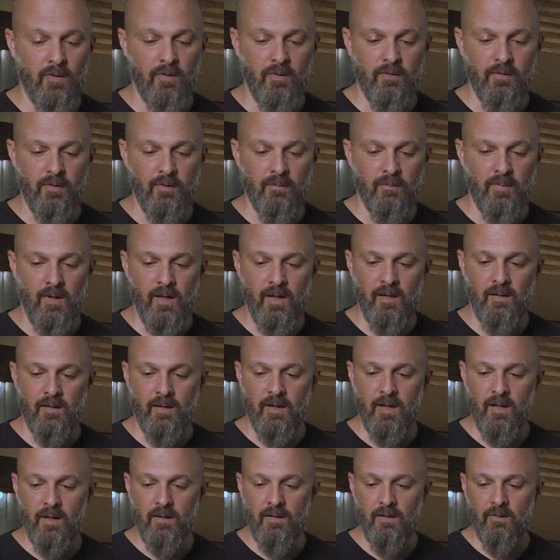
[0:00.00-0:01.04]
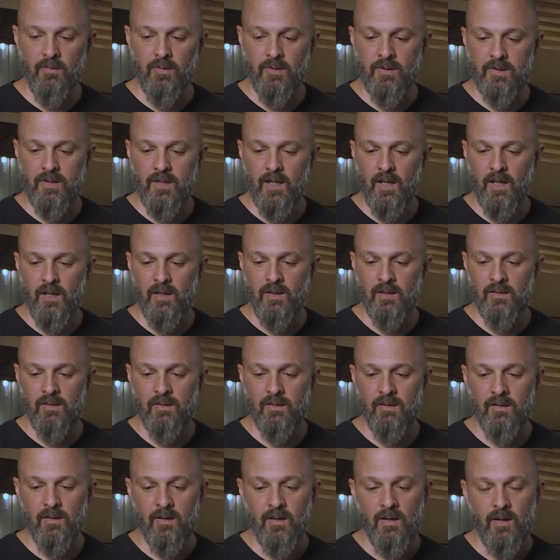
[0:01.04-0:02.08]
of the modern era, which can
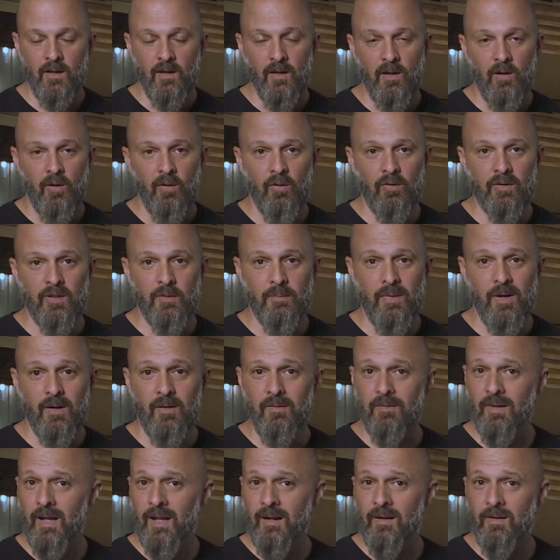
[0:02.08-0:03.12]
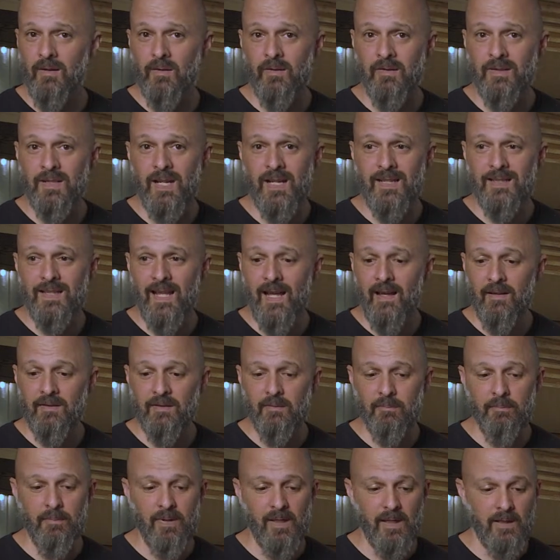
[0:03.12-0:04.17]
hold about,
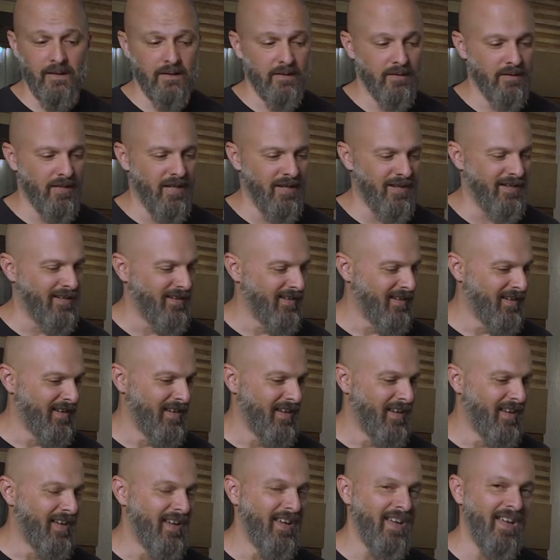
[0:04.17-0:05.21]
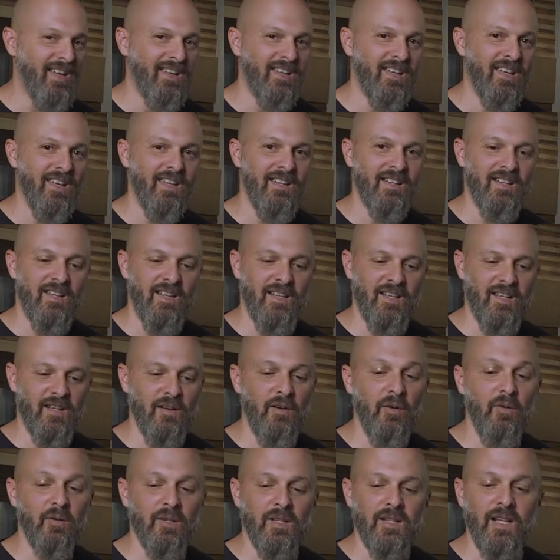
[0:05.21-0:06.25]
10,000 beats. it can
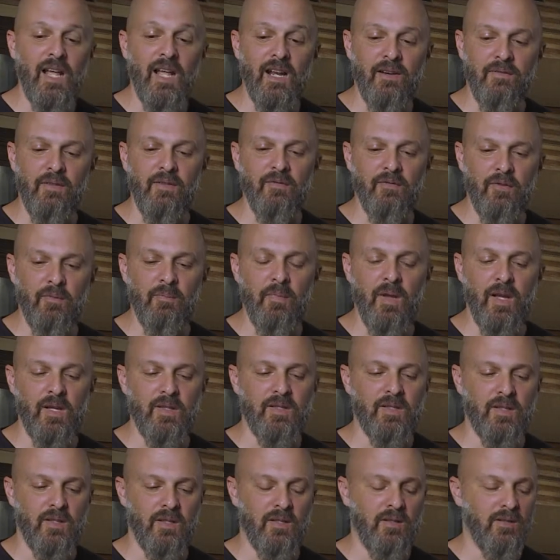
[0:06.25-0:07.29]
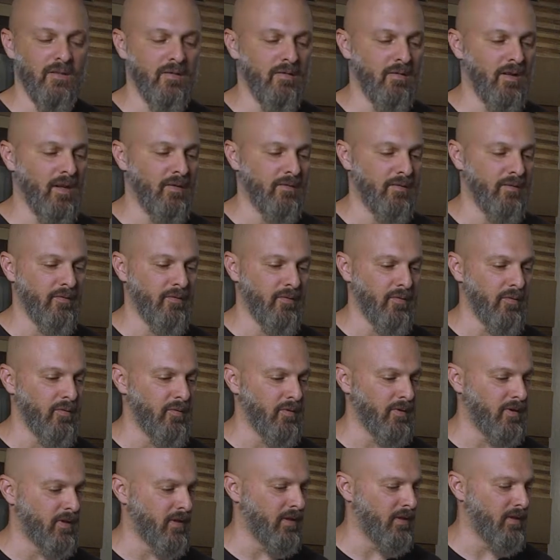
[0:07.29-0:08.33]
hold a lot of information, and you don't have to fool
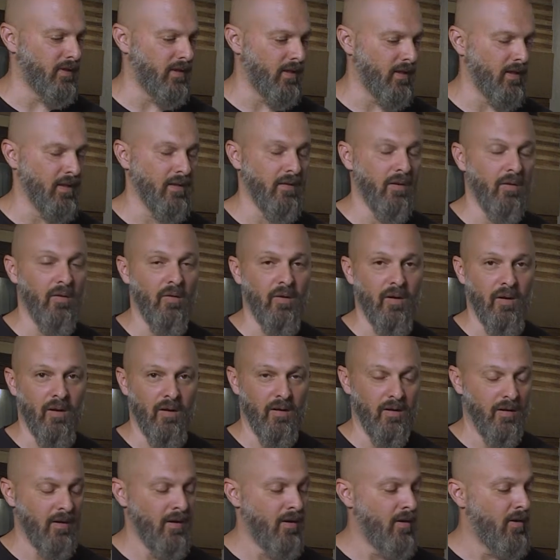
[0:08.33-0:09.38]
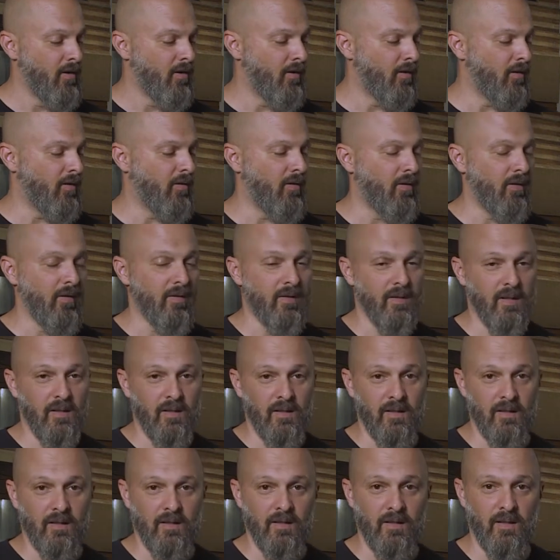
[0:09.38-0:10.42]
with the thing or
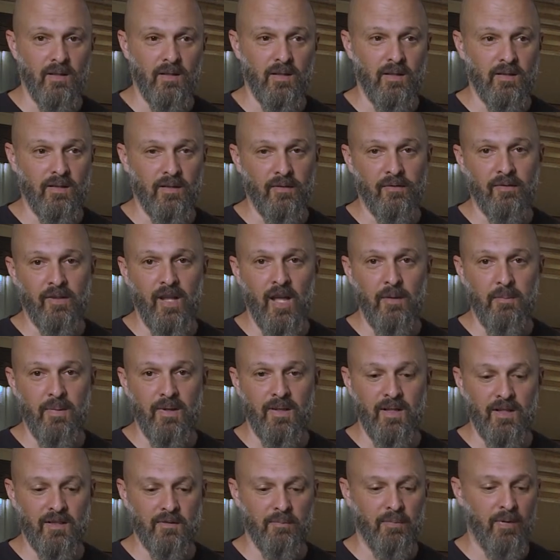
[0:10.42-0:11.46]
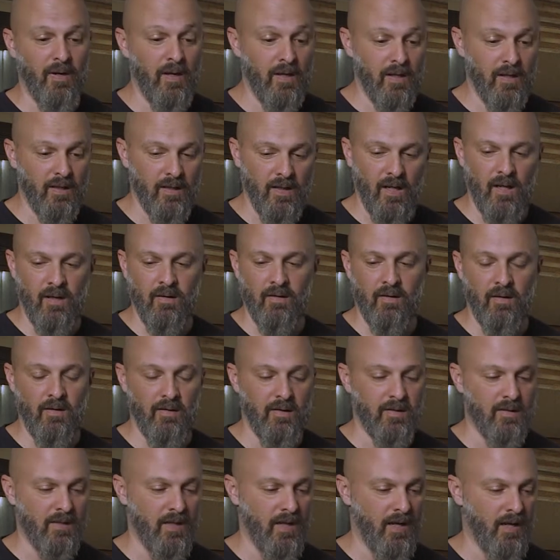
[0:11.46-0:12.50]
the floppy disk breaking down all
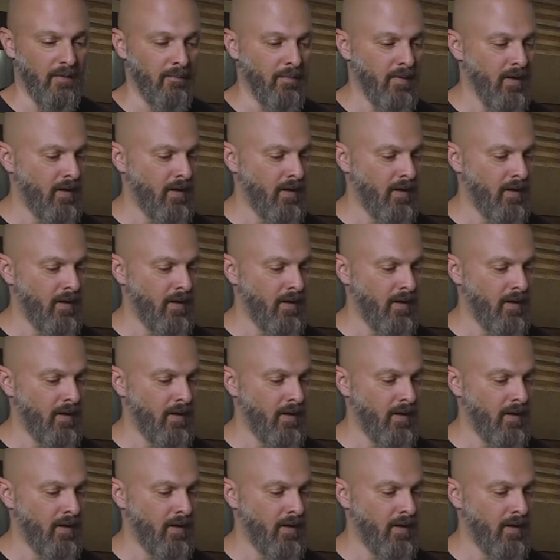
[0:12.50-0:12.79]
the time.